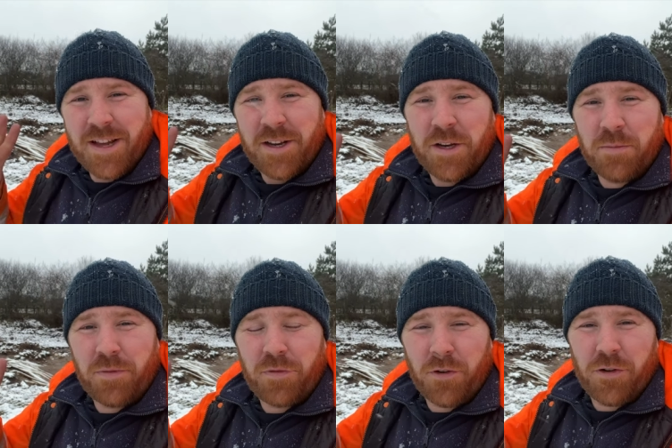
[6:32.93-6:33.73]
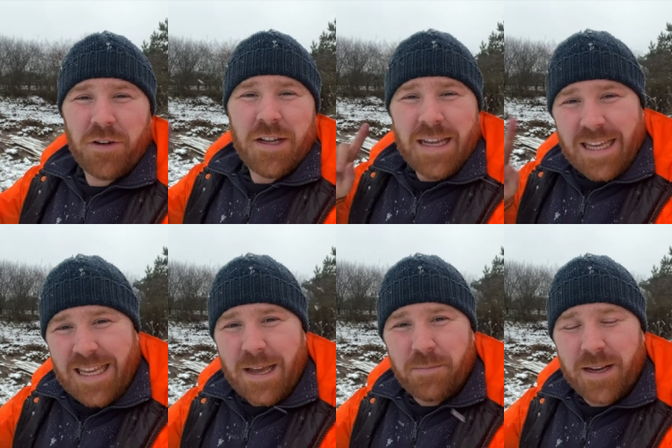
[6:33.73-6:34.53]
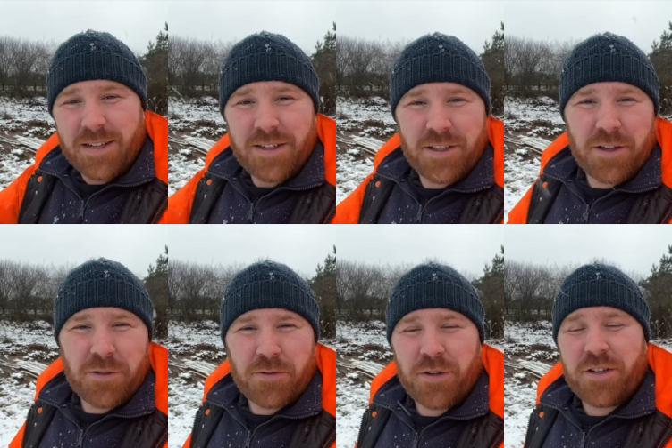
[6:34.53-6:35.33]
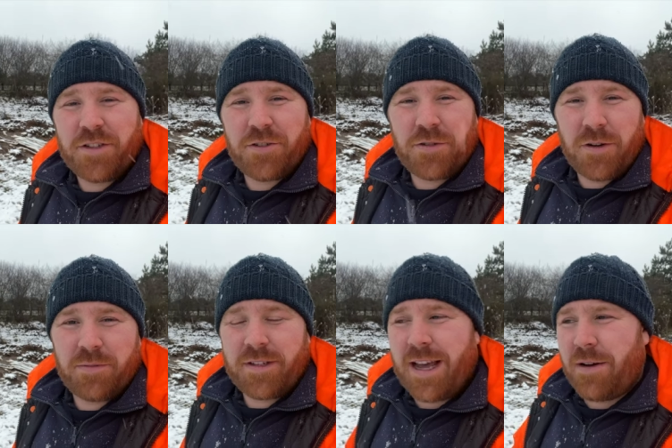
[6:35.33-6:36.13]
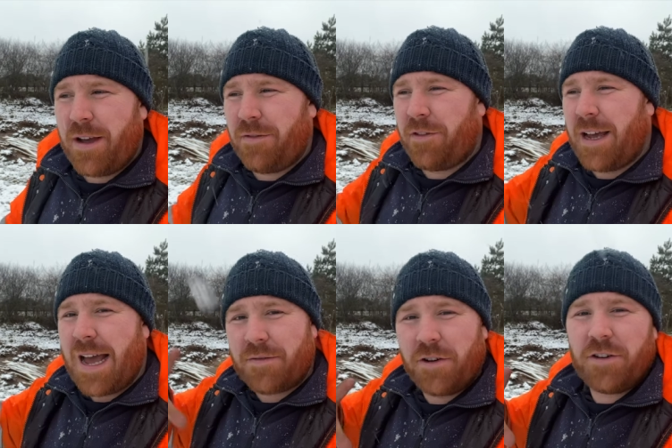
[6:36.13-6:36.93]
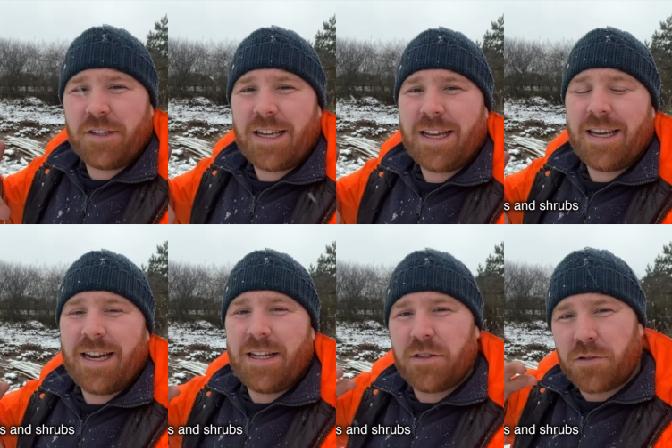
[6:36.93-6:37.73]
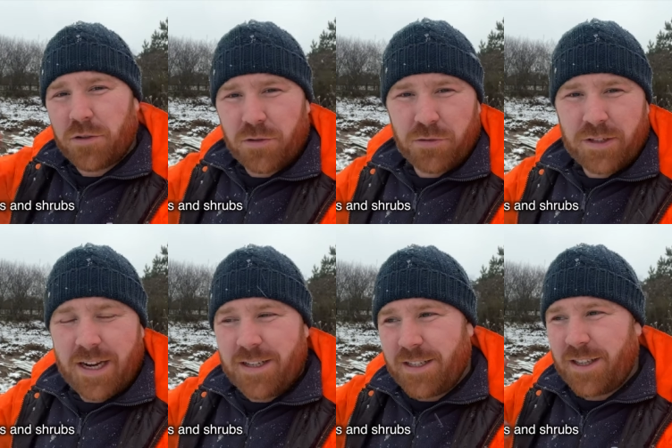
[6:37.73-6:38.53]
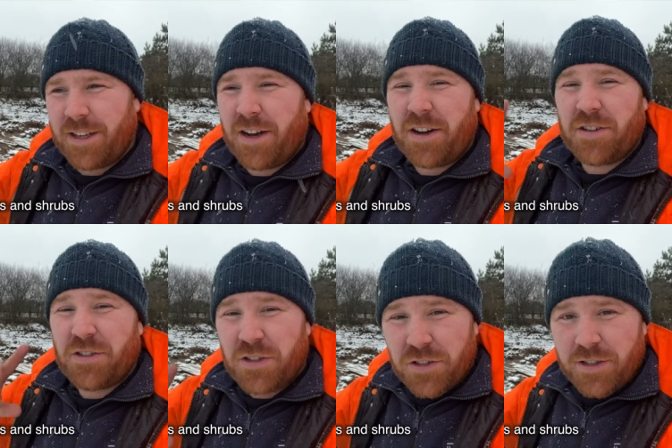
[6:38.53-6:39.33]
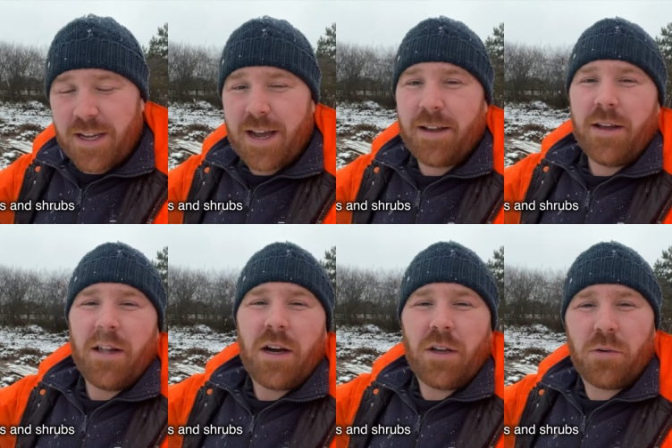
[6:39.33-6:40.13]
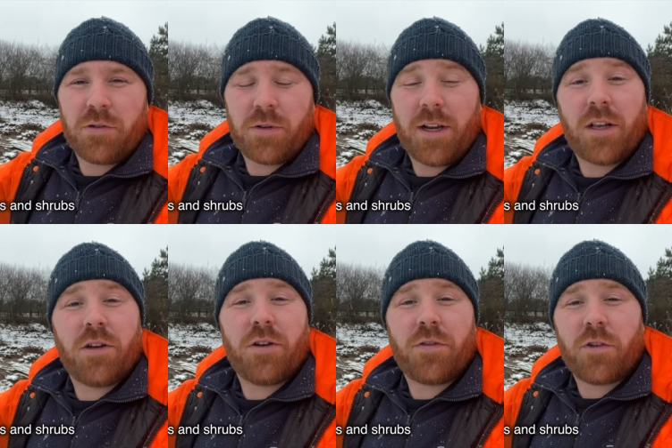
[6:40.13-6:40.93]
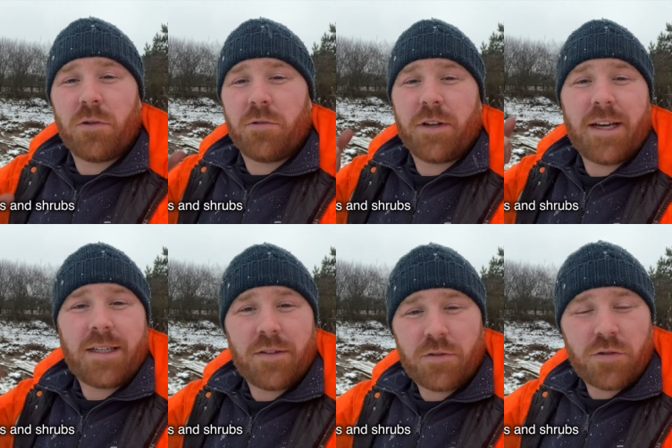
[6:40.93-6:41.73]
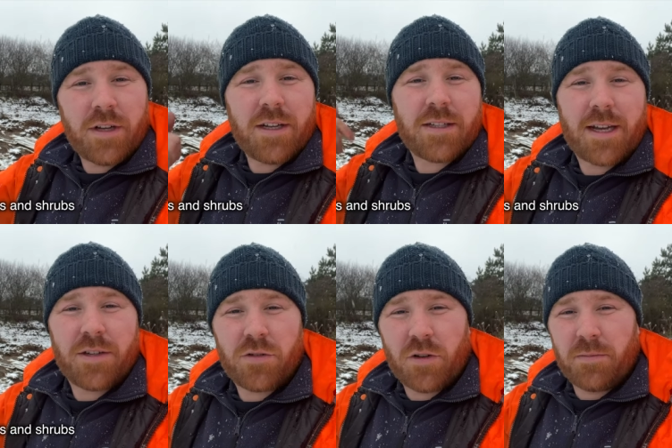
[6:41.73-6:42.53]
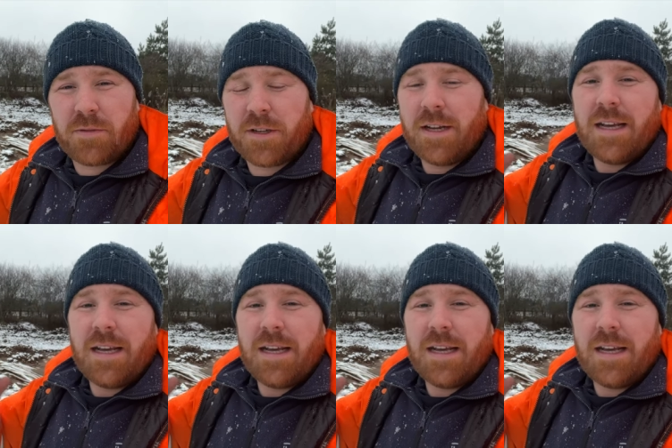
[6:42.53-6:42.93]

Number four, get planting those trees and shrubs. Now, if you haven't undertaken any structural changes in the garden just yet, and you want to include a few more native trees and shrubs,